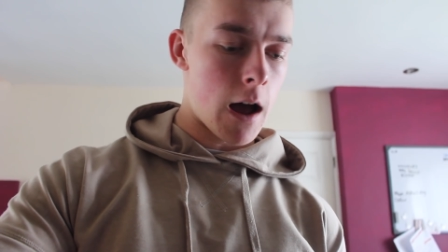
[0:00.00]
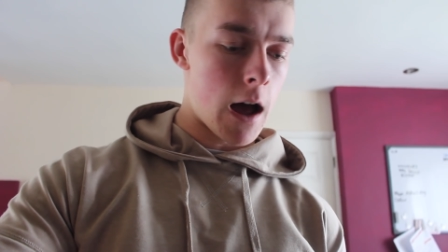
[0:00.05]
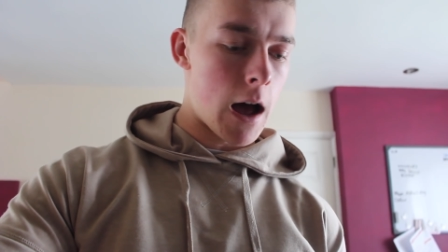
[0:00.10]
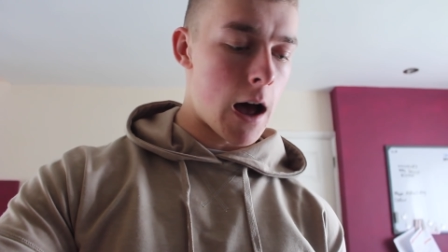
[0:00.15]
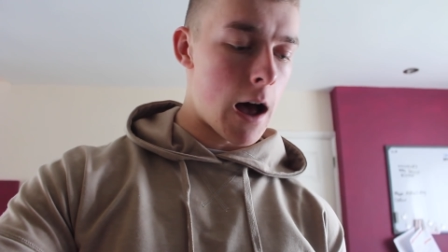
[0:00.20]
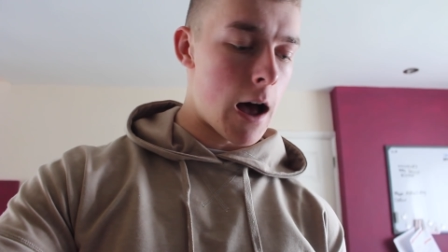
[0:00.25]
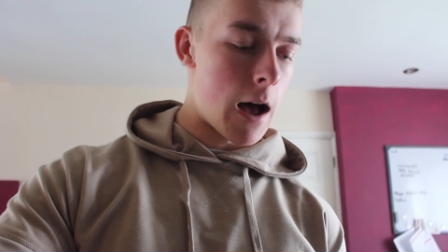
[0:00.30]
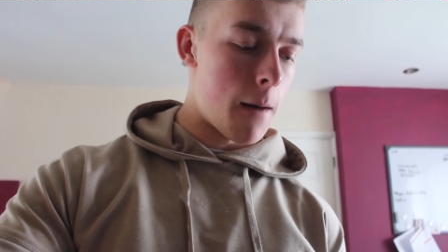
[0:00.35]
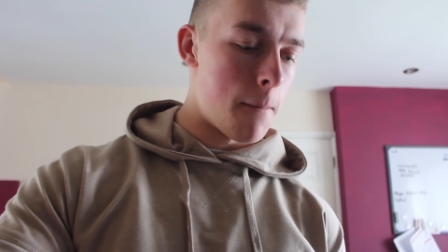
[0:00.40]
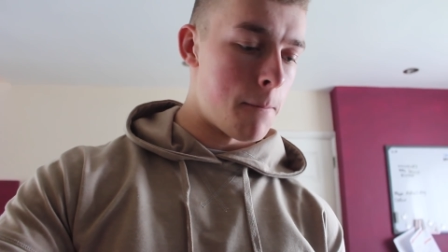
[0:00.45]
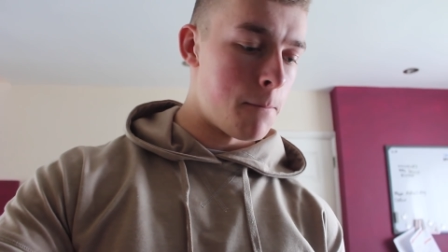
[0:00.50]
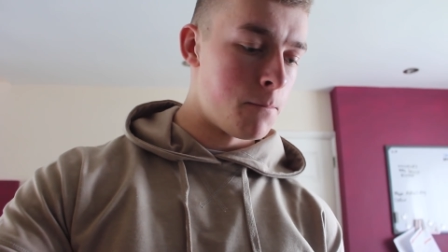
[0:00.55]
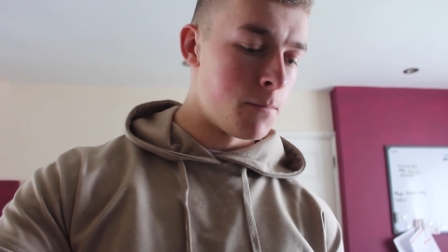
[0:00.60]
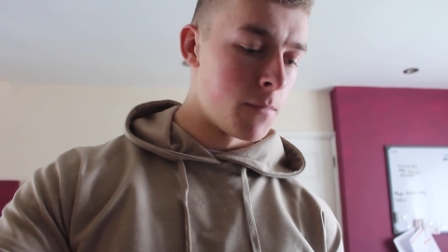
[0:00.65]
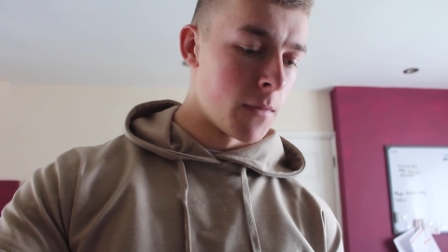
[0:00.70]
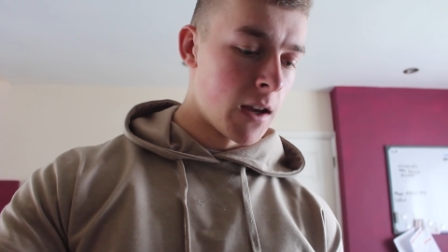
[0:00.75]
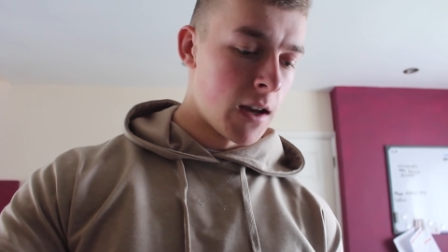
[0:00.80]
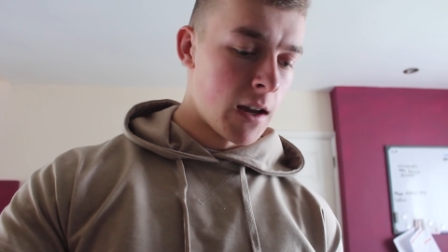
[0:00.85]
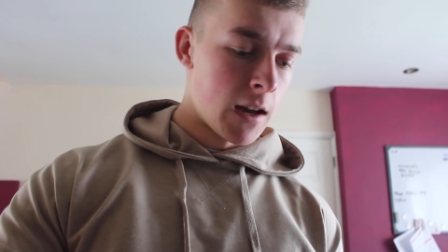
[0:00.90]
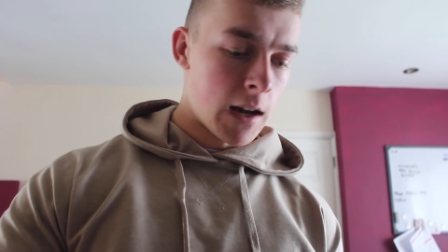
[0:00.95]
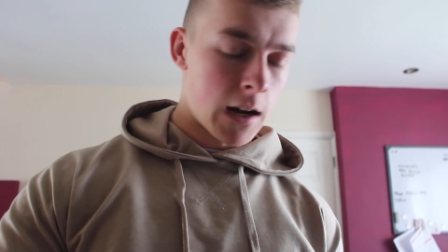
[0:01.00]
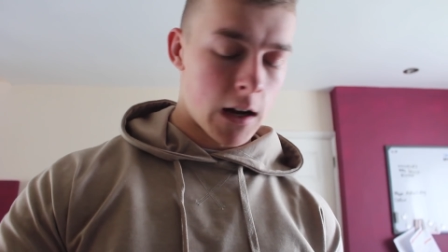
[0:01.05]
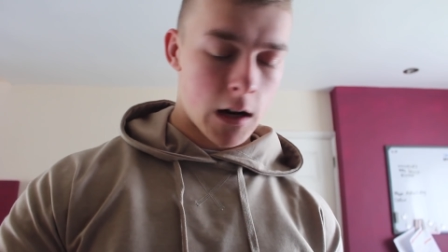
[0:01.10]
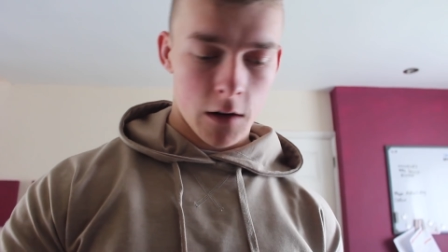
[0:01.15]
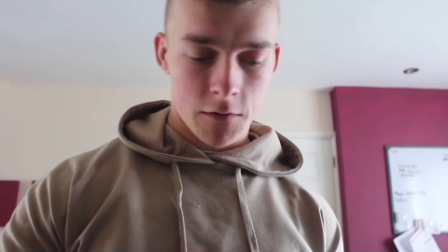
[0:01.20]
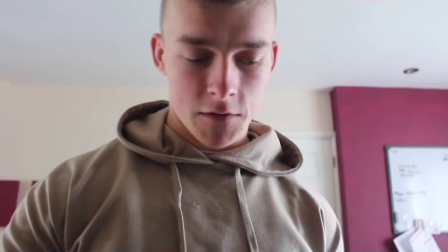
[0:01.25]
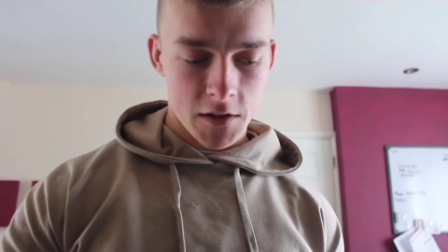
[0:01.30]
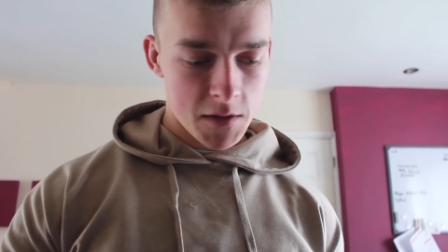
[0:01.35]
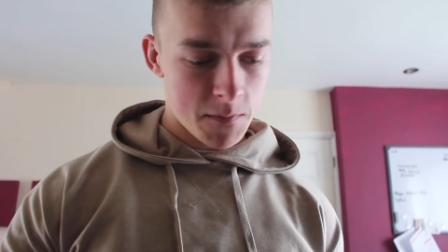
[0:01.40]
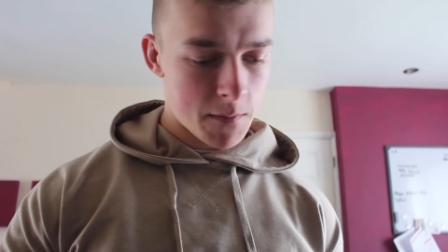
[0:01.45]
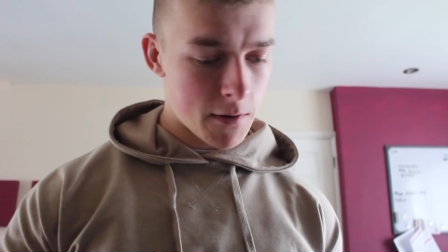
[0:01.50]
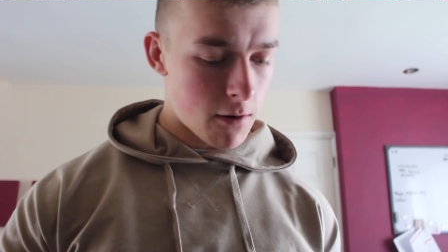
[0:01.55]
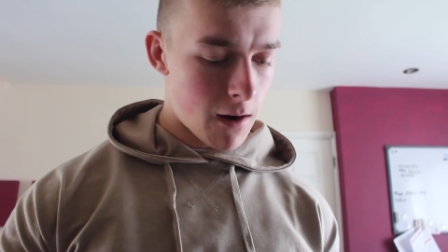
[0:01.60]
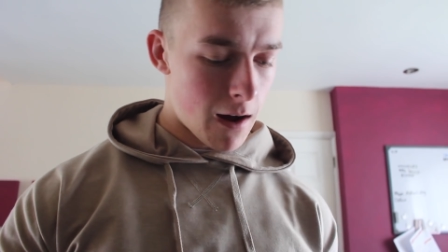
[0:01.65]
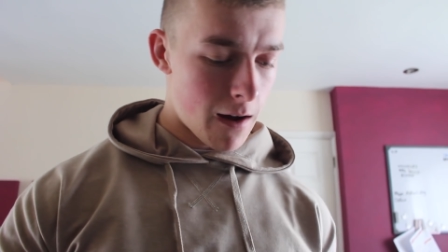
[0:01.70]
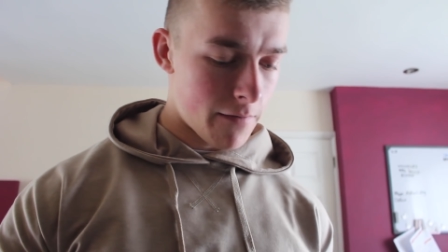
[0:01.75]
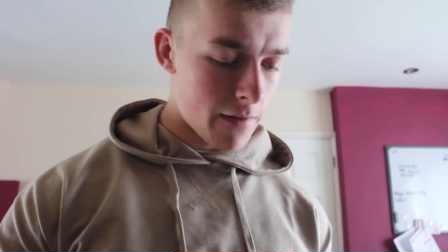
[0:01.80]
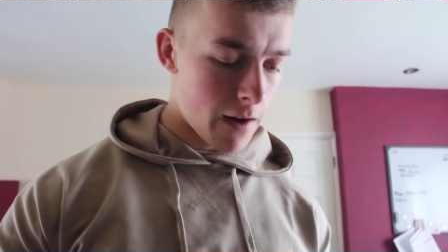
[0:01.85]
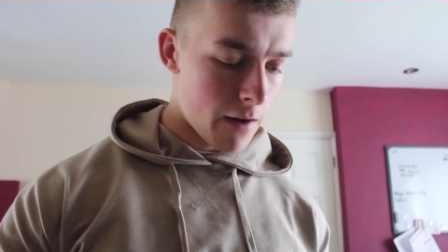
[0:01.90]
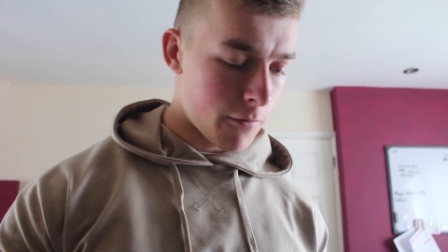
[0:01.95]
Um, and I've just spilled
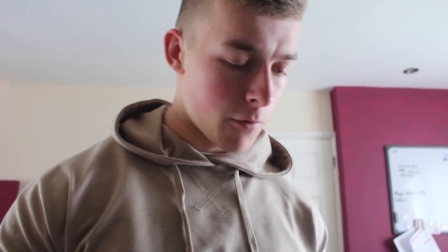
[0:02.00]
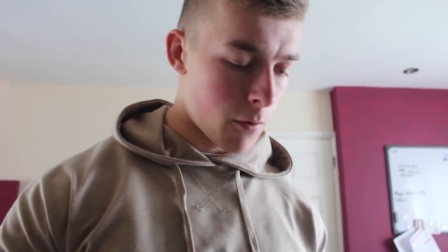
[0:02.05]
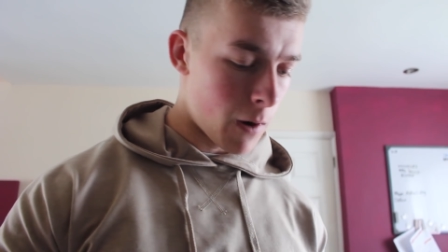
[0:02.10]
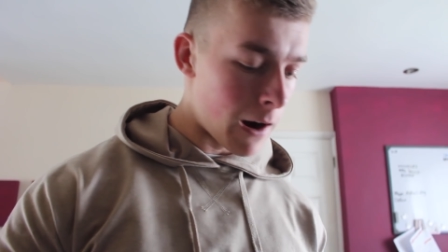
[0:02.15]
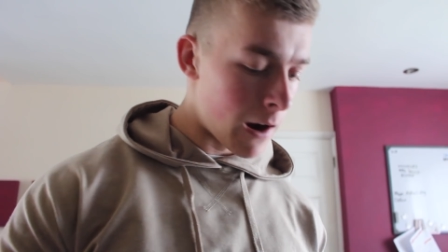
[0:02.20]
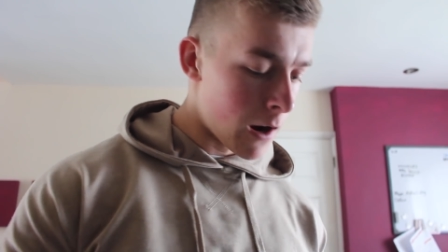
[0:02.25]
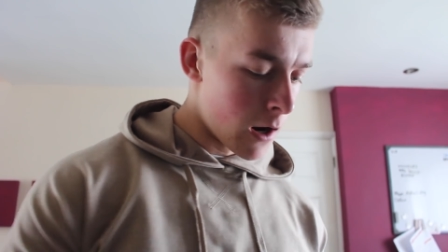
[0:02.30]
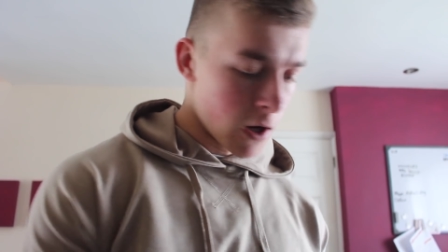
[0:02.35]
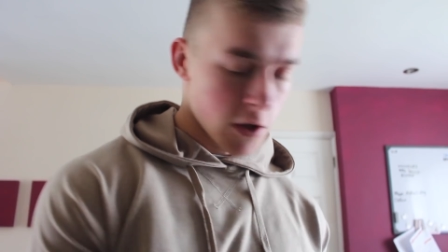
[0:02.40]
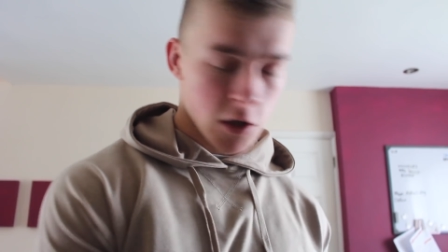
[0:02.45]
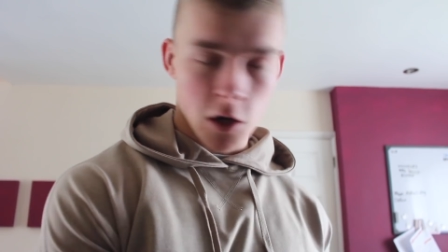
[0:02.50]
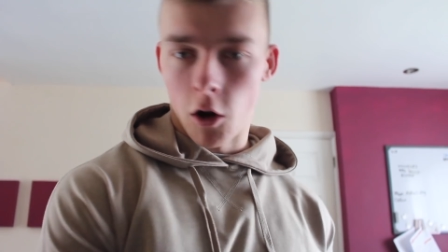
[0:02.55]
half it everywhere.